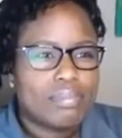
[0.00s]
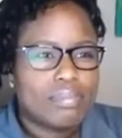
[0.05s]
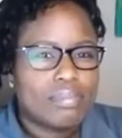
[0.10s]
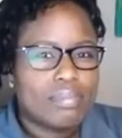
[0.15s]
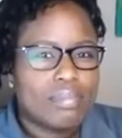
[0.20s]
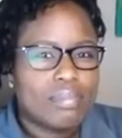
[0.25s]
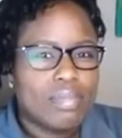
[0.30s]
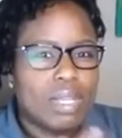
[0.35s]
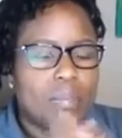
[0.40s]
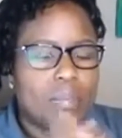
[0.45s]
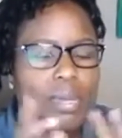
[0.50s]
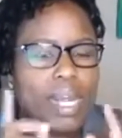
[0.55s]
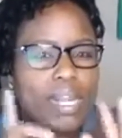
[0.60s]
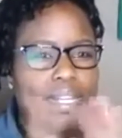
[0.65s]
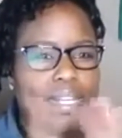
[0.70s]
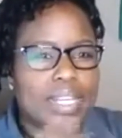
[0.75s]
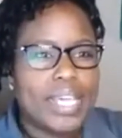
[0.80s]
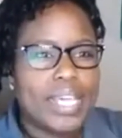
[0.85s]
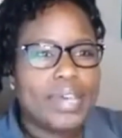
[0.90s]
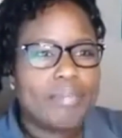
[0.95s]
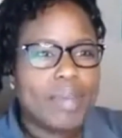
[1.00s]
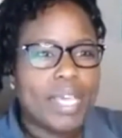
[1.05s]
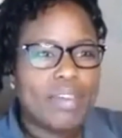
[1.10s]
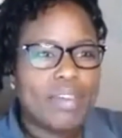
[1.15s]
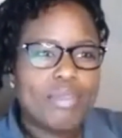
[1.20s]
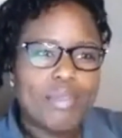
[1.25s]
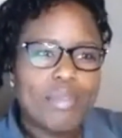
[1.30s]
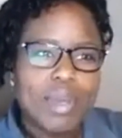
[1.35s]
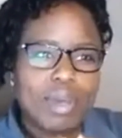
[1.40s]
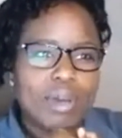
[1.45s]
But I did Bank of
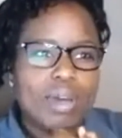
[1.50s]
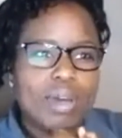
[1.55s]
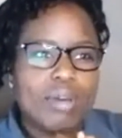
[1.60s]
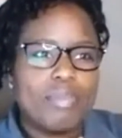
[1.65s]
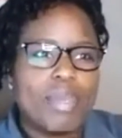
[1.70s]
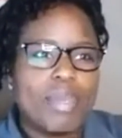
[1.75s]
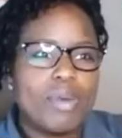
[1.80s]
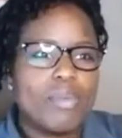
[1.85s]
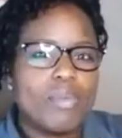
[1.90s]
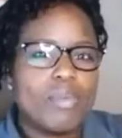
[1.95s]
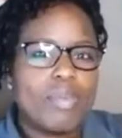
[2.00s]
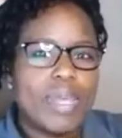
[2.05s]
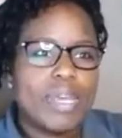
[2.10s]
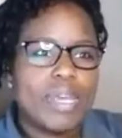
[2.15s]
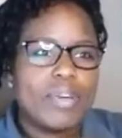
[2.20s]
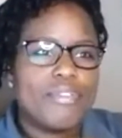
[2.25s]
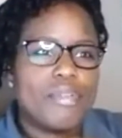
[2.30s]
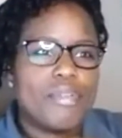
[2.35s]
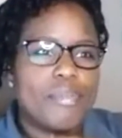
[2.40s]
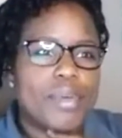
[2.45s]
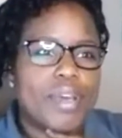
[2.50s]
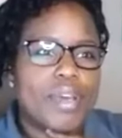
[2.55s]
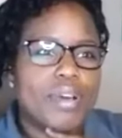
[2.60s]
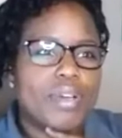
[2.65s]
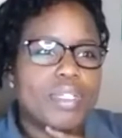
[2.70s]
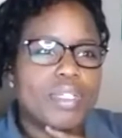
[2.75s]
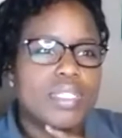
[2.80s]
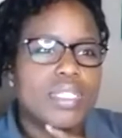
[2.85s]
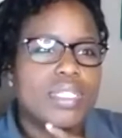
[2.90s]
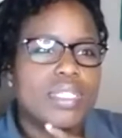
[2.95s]
America. I've been with Bank of
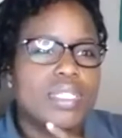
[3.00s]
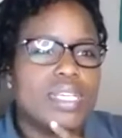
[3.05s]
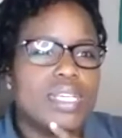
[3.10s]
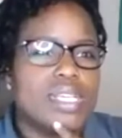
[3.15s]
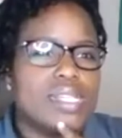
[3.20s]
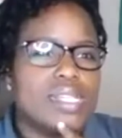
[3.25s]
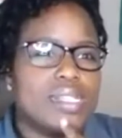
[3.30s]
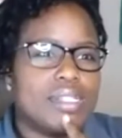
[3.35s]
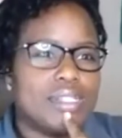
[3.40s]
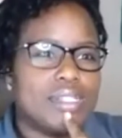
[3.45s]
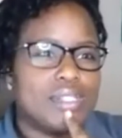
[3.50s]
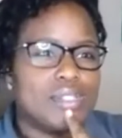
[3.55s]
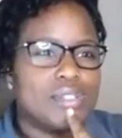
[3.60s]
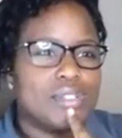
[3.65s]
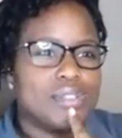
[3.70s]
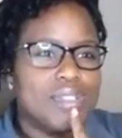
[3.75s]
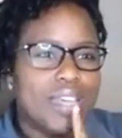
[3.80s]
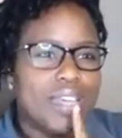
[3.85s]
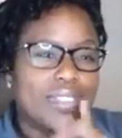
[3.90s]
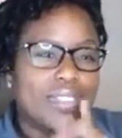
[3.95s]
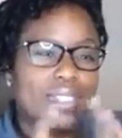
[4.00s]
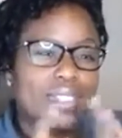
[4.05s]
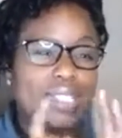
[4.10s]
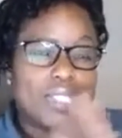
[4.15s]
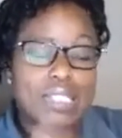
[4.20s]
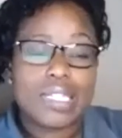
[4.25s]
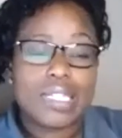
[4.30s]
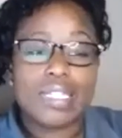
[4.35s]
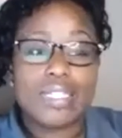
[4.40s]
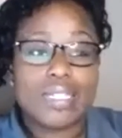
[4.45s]
America since
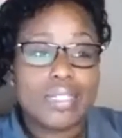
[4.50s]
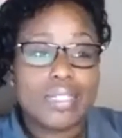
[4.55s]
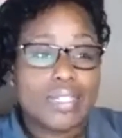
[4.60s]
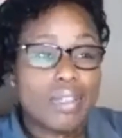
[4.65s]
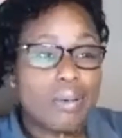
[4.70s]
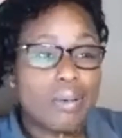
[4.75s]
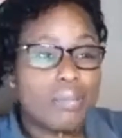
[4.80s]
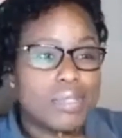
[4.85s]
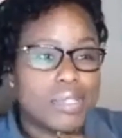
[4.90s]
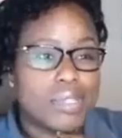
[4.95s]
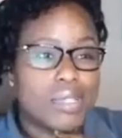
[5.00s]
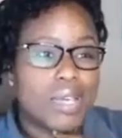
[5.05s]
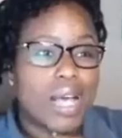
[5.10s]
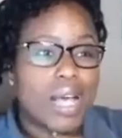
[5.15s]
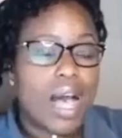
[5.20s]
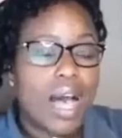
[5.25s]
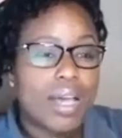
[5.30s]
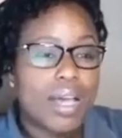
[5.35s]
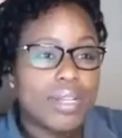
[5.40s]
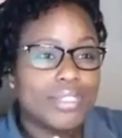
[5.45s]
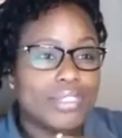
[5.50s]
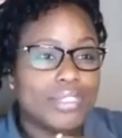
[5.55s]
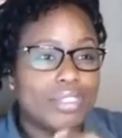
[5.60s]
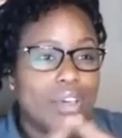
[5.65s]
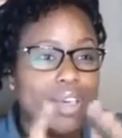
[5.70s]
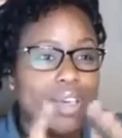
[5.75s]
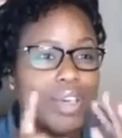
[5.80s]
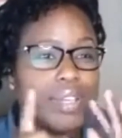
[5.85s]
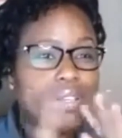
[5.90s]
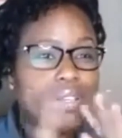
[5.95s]
2006, since I was in college. So I
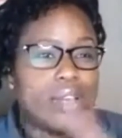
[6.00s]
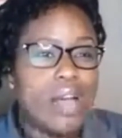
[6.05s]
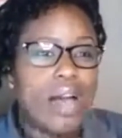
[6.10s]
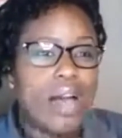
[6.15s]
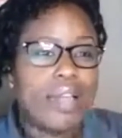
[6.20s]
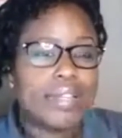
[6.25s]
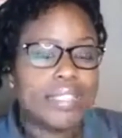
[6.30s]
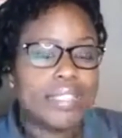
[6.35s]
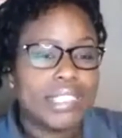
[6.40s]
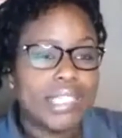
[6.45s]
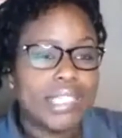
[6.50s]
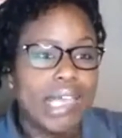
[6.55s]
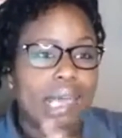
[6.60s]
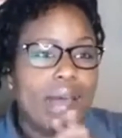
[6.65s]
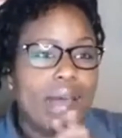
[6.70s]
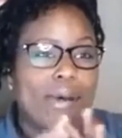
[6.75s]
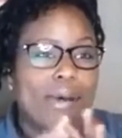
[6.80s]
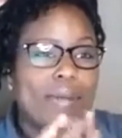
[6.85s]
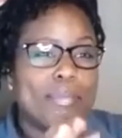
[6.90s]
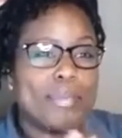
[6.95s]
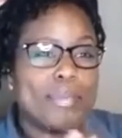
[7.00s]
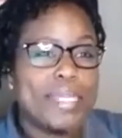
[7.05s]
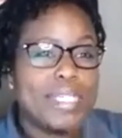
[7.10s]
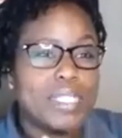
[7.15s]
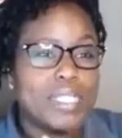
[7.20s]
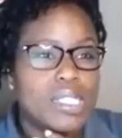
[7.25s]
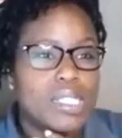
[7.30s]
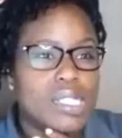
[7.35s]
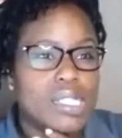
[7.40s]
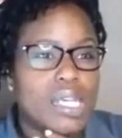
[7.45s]
had a college account,
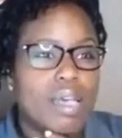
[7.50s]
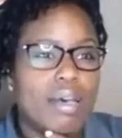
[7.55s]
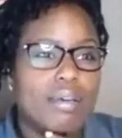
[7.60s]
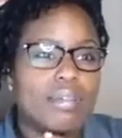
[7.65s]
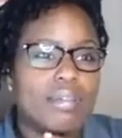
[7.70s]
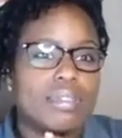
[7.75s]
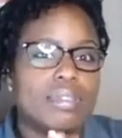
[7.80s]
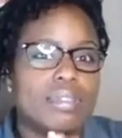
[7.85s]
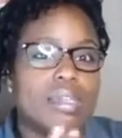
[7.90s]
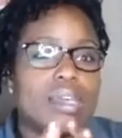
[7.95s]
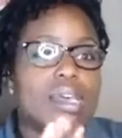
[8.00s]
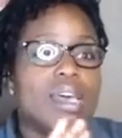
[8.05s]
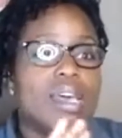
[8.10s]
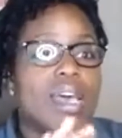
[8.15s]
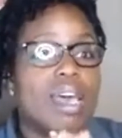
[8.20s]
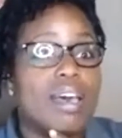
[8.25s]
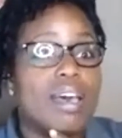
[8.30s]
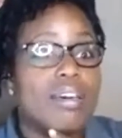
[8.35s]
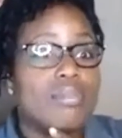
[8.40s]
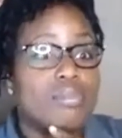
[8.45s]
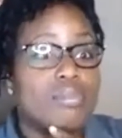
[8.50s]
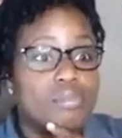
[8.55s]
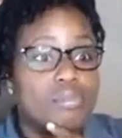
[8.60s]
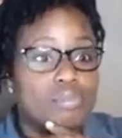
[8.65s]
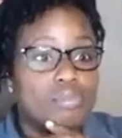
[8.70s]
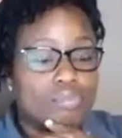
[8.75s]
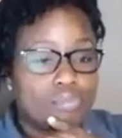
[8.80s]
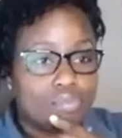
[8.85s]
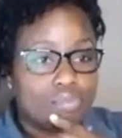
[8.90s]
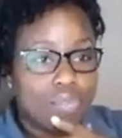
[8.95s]
business accounts. I have
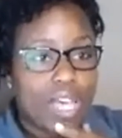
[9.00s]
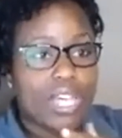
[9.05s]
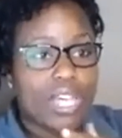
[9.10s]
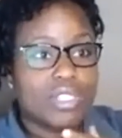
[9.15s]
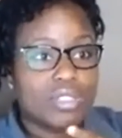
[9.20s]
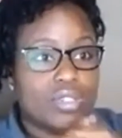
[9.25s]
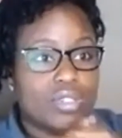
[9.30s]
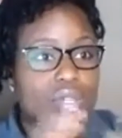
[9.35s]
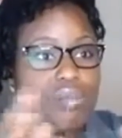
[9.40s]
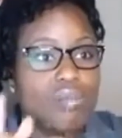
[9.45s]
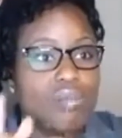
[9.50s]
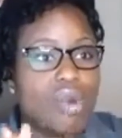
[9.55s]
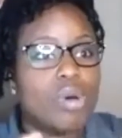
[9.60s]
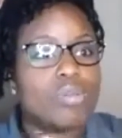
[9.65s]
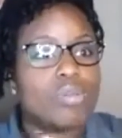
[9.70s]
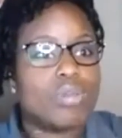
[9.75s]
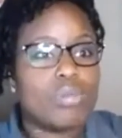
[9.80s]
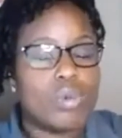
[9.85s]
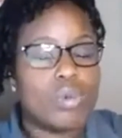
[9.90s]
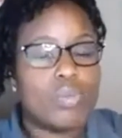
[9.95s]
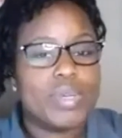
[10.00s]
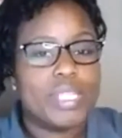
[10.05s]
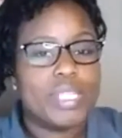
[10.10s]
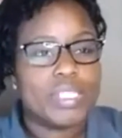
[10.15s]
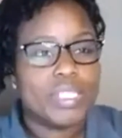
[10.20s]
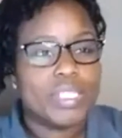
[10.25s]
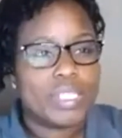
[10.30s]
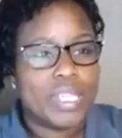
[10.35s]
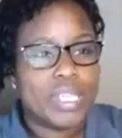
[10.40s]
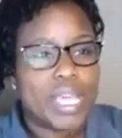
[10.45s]
actually multiple business
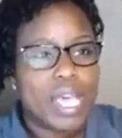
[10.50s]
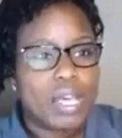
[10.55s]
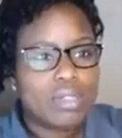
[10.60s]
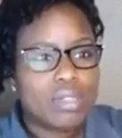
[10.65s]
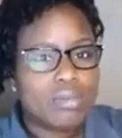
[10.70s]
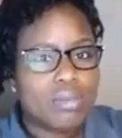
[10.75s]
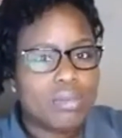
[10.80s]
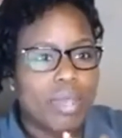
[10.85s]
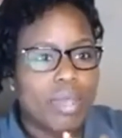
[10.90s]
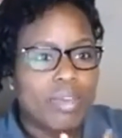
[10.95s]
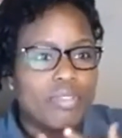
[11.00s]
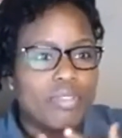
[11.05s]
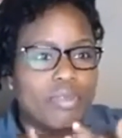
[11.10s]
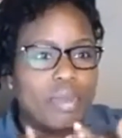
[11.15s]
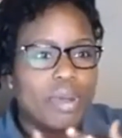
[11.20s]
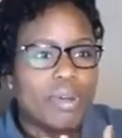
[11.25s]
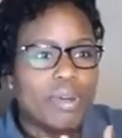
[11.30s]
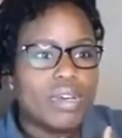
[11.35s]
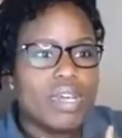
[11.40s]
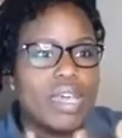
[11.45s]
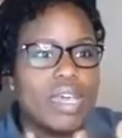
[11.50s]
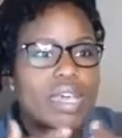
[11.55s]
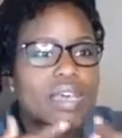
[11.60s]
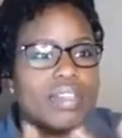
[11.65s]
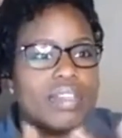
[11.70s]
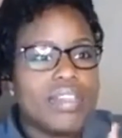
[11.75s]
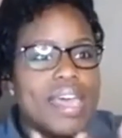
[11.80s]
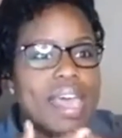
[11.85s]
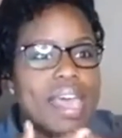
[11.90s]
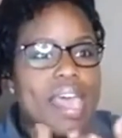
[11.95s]
accounts for Bank of America.
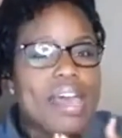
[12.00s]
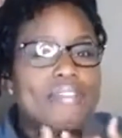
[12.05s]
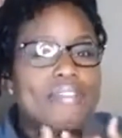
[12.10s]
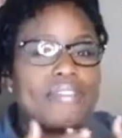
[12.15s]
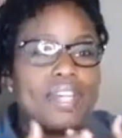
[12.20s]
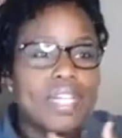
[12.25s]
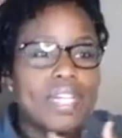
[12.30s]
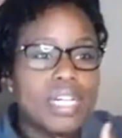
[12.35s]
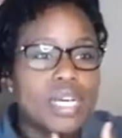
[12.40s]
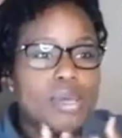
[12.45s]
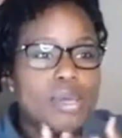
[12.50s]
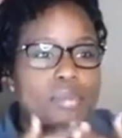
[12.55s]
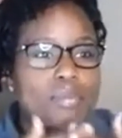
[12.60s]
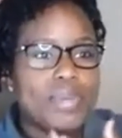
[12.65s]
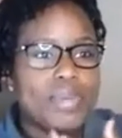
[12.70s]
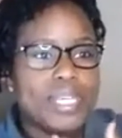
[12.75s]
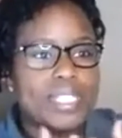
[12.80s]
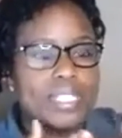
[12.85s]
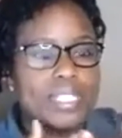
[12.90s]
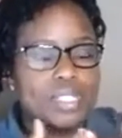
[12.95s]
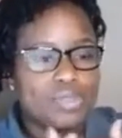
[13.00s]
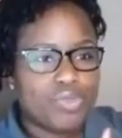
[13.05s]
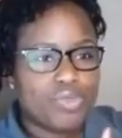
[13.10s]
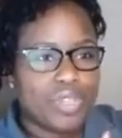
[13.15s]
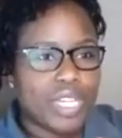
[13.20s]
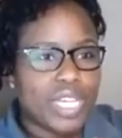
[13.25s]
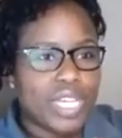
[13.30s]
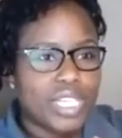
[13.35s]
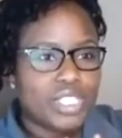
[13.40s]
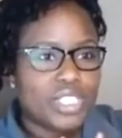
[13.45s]
They have good business
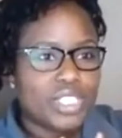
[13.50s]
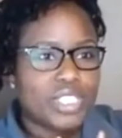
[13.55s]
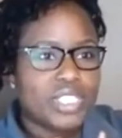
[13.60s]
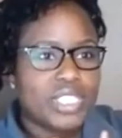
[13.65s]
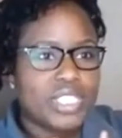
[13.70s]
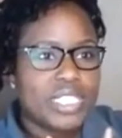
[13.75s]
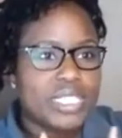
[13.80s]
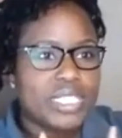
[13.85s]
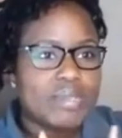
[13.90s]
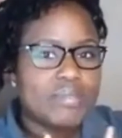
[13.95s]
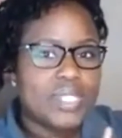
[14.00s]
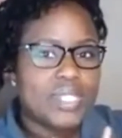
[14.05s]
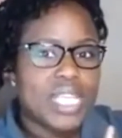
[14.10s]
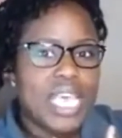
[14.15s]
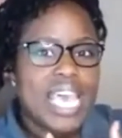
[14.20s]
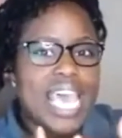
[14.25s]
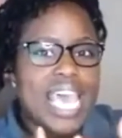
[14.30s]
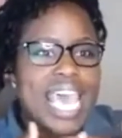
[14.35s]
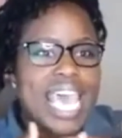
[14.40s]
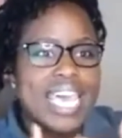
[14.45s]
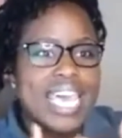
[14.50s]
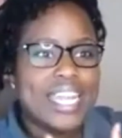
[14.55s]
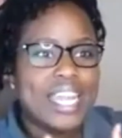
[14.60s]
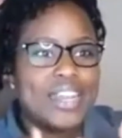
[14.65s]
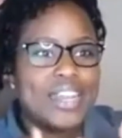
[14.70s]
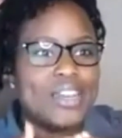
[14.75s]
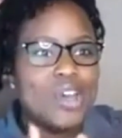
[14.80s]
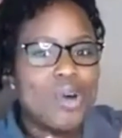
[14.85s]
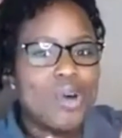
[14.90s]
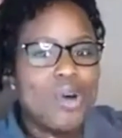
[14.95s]
relationships, and they
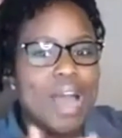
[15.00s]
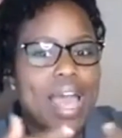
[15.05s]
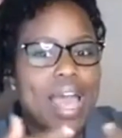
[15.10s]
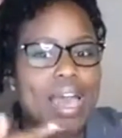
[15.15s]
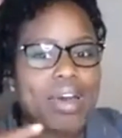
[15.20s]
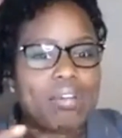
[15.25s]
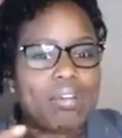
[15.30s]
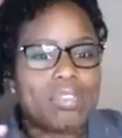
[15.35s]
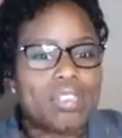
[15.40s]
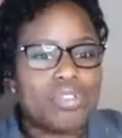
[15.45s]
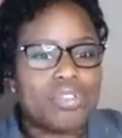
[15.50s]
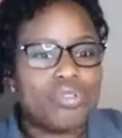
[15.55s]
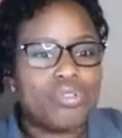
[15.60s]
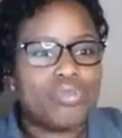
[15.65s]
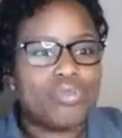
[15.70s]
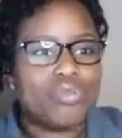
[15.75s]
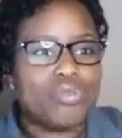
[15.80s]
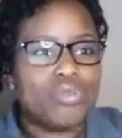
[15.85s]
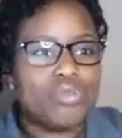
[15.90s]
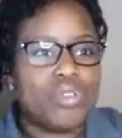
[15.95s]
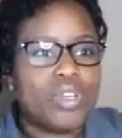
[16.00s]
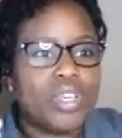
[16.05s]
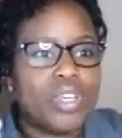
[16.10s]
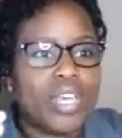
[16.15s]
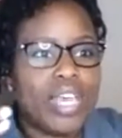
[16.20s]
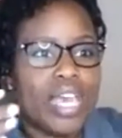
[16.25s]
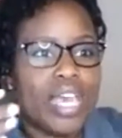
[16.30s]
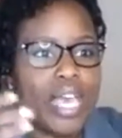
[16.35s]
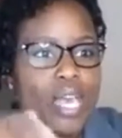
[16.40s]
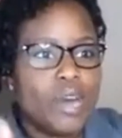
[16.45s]
know how to
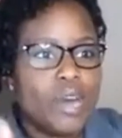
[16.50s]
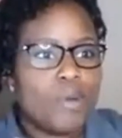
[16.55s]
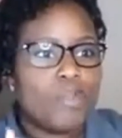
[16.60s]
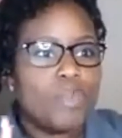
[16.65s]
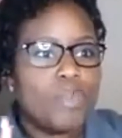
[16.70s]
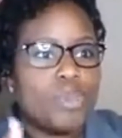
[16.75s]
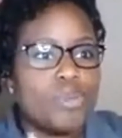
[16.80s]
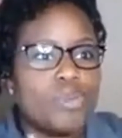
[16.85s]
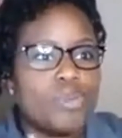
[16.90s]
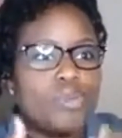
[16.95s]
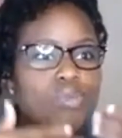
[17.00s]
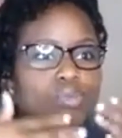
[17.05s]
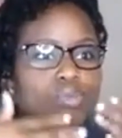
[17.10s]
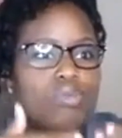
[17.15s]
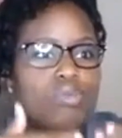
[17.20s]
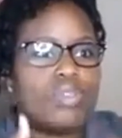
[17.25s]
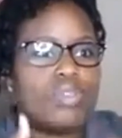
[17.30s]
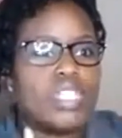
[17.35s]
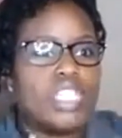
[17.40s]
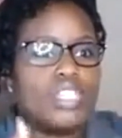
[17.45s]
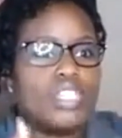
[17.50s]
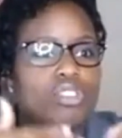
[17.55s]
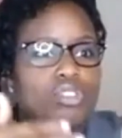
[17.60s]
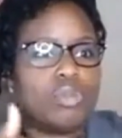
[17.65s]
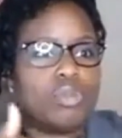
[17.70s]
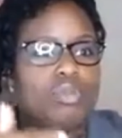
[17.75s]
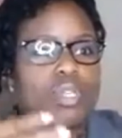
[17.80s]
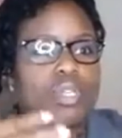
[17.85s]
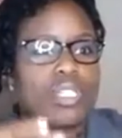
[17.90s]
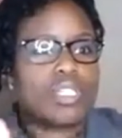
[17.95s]
help you get your
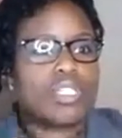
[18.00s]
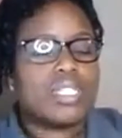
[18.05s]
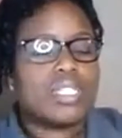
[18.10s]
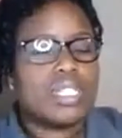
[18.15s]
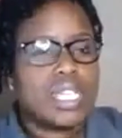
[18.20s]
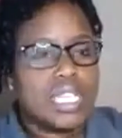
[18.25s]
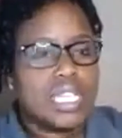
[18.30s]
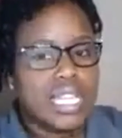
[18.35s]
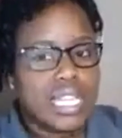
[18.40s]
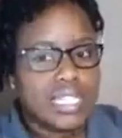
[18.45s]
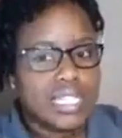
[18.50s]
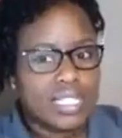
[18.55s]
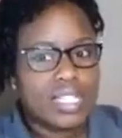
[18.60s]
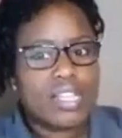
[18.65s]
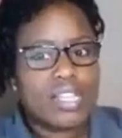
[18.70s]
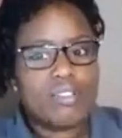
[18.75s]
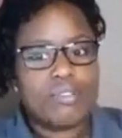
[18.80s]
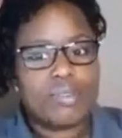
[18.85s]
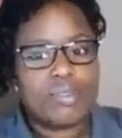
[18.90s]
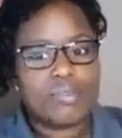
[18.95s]
business to the next level.